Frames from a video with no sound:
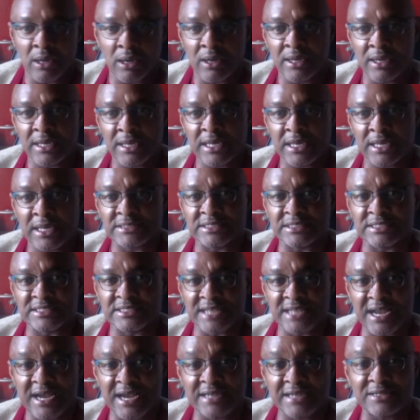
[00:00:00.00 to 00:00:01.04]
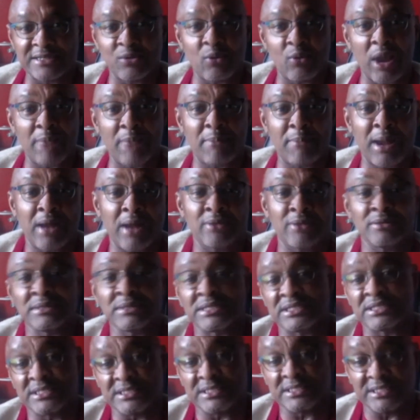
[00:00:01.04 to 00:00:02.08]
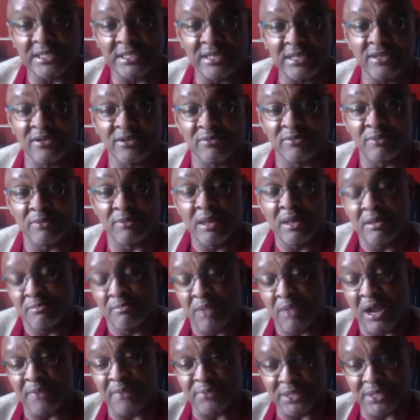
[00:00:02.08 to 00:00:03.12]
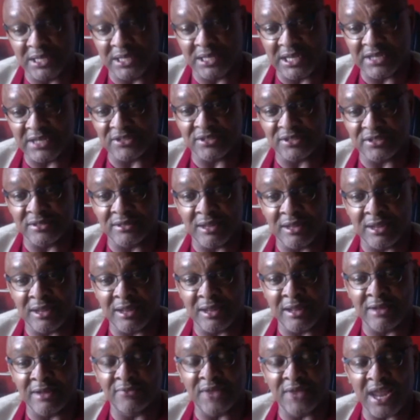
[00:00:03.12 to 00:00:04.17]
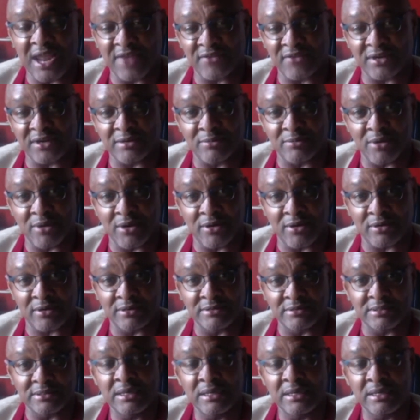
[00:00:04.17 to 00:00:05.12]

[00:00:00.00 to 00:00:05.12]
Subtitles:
It's designed to wipe out the senior population of African Americans.